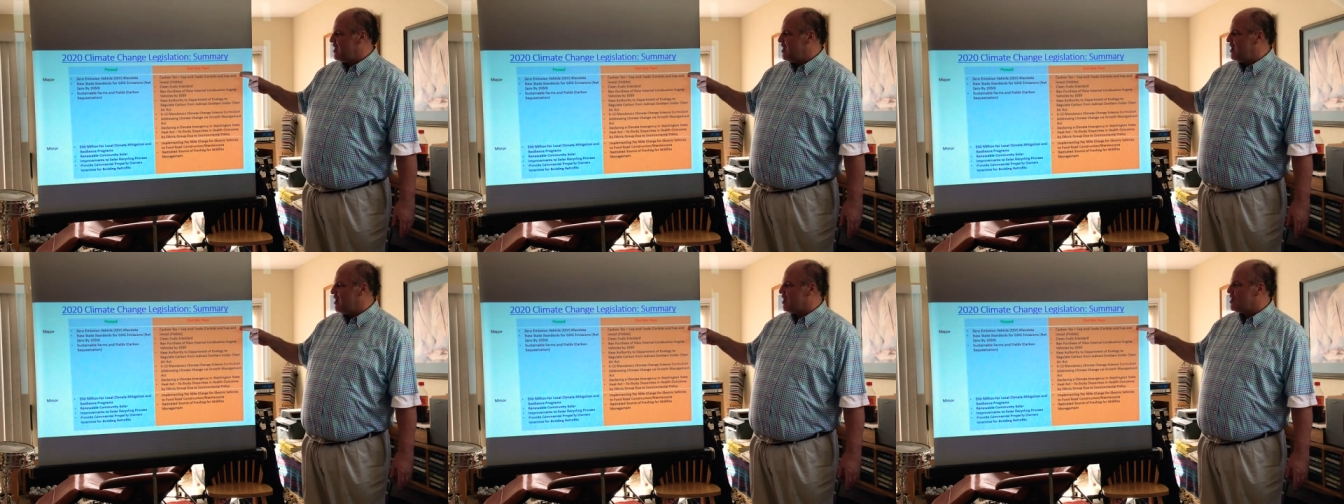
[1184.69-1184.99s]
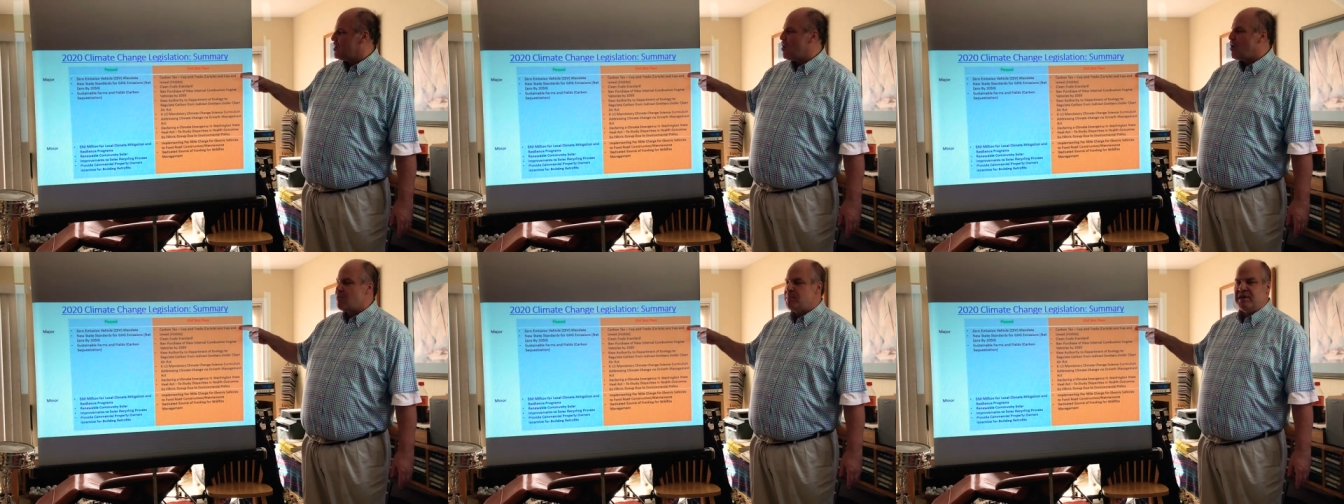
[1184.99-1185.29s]
A
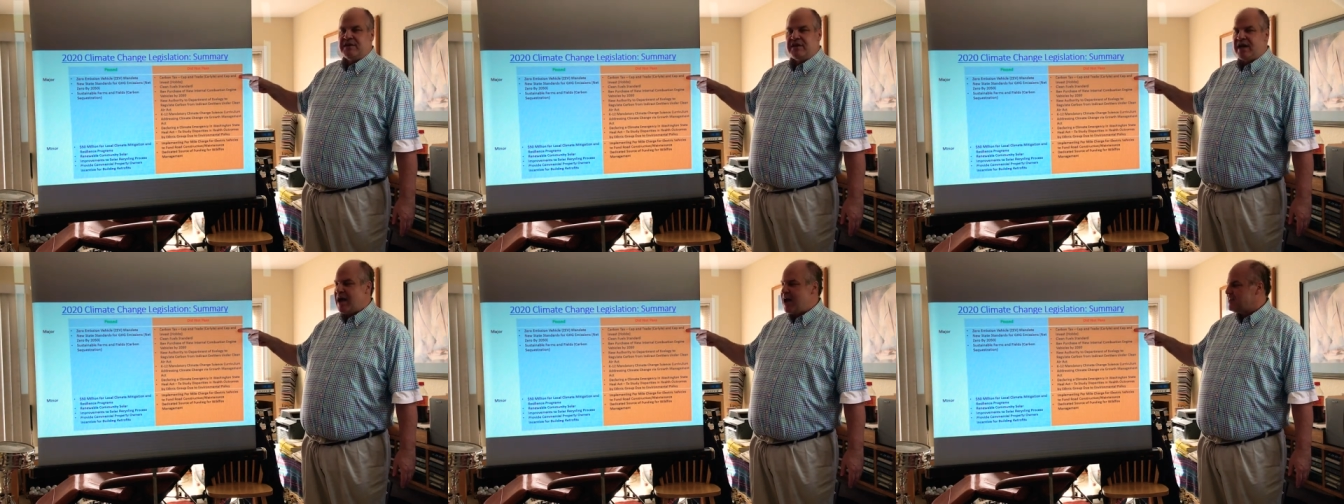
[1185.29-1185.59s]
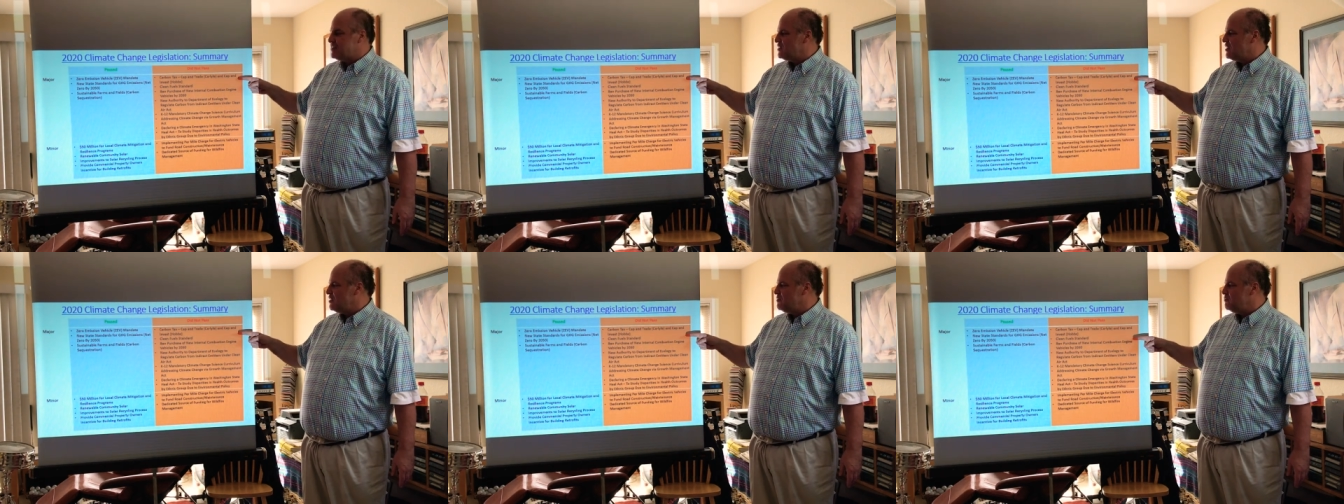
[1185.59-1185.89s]
carbon
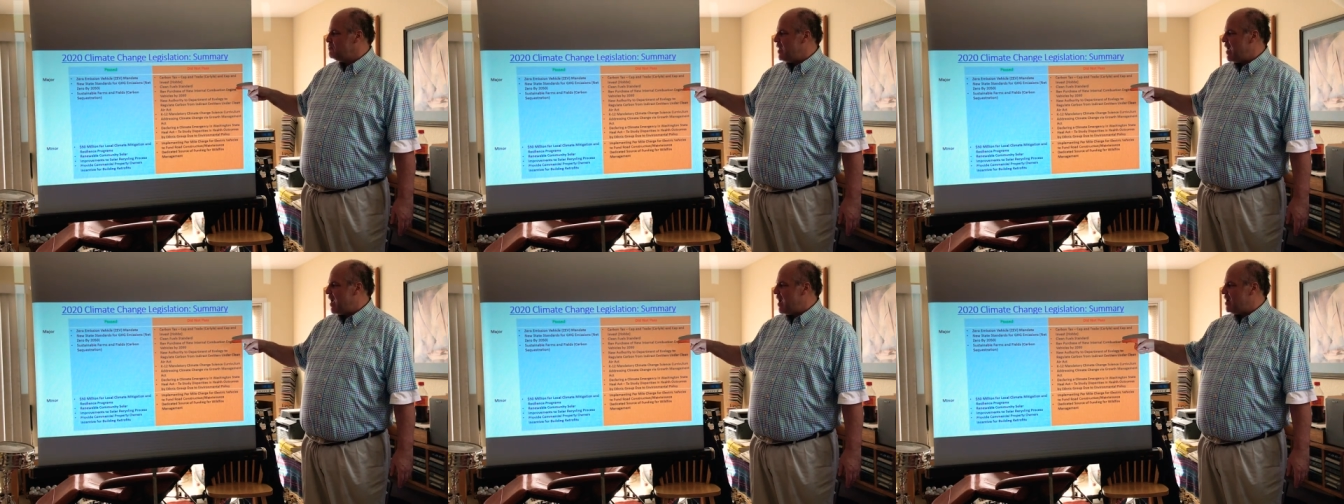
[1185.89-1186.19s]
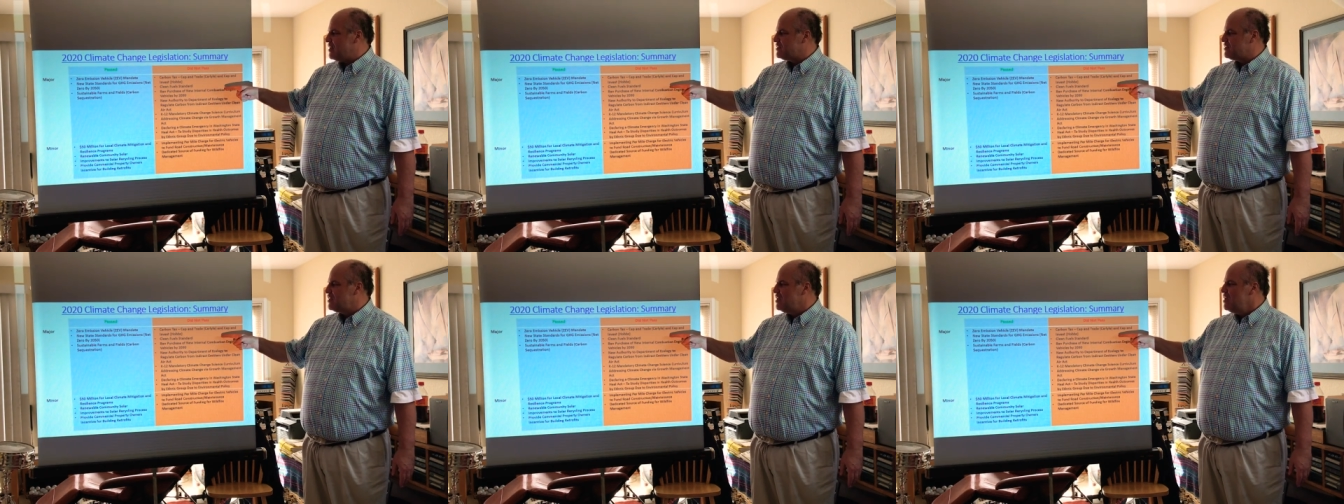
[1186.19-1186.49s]
tax didn't
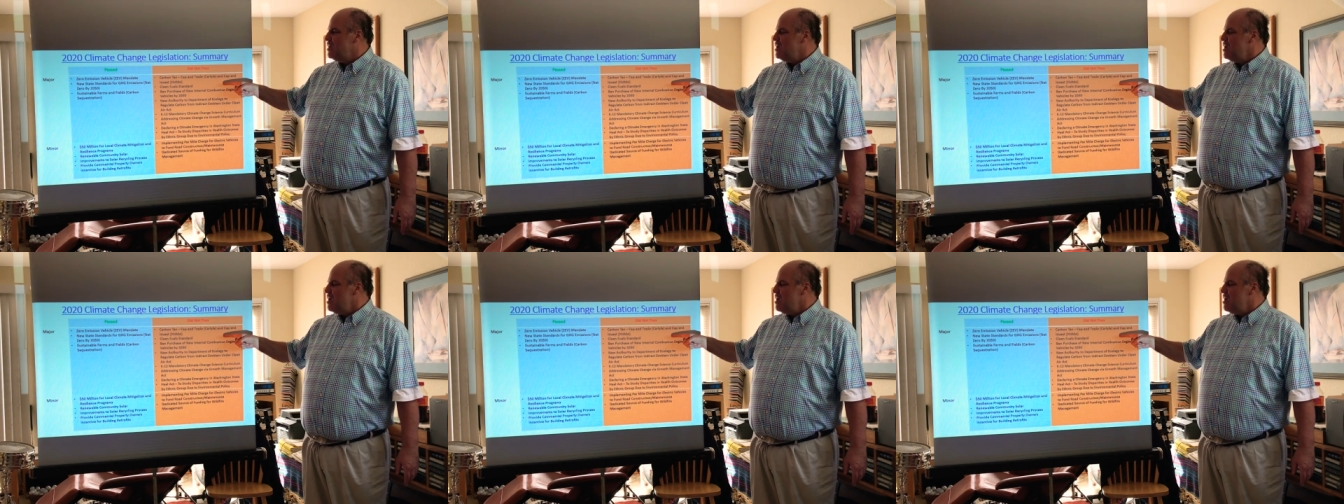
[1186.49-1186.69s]
pass.